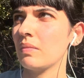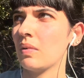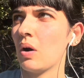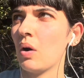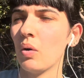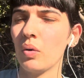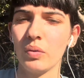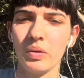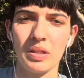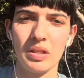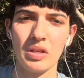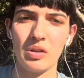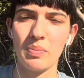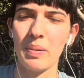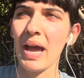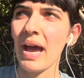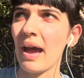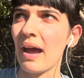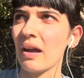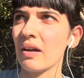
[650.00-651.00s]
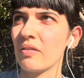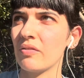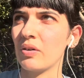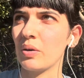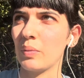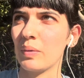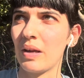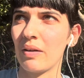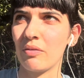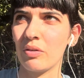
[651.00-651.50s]
holding you back for
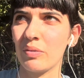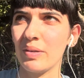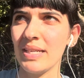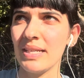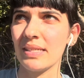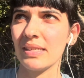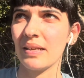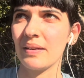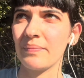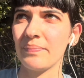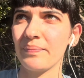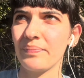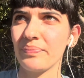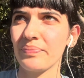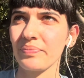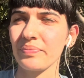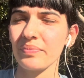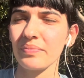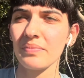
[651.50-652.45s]
whatever reason,